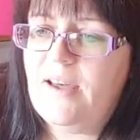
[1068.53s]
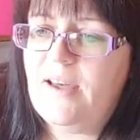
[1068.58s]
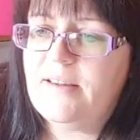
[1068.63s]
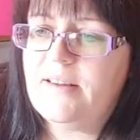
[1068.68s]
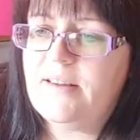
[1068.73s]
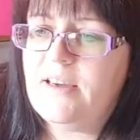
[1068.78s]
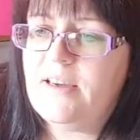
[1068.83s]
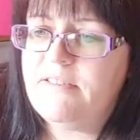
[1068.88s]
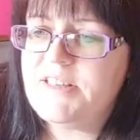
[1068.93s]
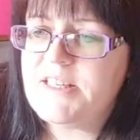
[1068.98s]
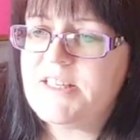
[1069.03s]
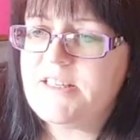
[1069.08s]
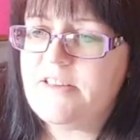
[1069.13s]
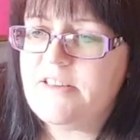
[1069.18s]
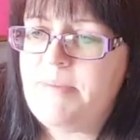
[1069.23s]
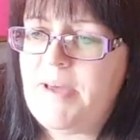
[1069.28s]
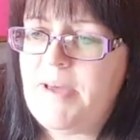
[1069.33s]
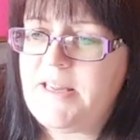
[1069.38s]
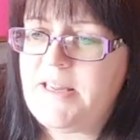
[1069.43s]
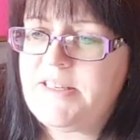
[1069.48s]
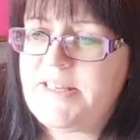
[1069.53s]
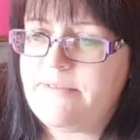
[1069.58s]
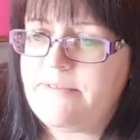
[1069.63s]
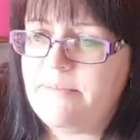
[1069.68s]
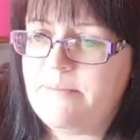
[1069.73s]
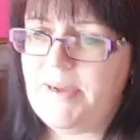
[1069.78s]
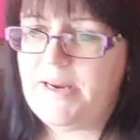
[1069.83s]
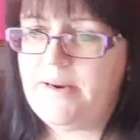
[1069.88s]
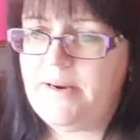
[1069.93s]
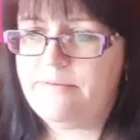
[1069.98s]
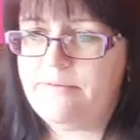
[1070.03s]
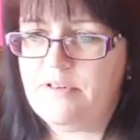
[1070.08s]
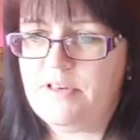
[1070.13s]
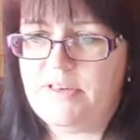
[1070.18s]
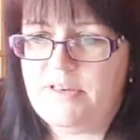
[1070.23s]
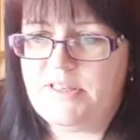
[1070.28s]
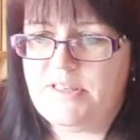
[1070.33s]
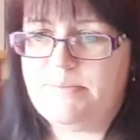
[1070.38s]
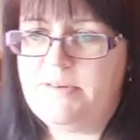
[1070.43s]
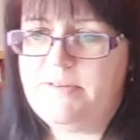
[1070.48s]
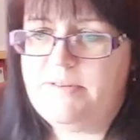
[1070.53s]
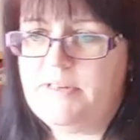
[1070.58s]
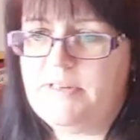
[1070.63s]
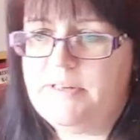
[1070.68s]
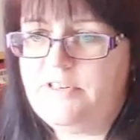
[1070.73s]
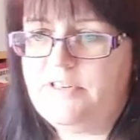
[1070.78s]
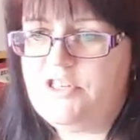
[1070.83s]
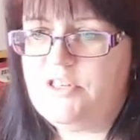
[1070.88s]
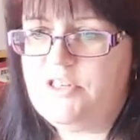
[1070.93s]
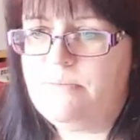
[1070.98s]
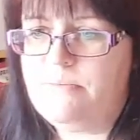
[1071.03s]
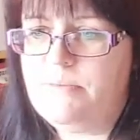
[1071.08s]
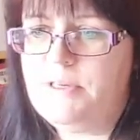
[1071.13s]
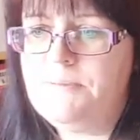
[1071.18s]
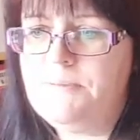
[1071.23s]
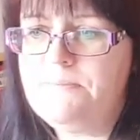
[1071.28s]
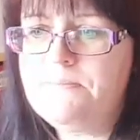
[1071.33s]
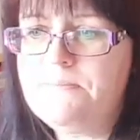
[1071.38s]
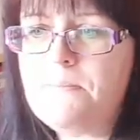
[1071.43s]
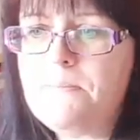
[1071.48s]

Carmen says, I've paid £7 for a nice mint velvet jumper.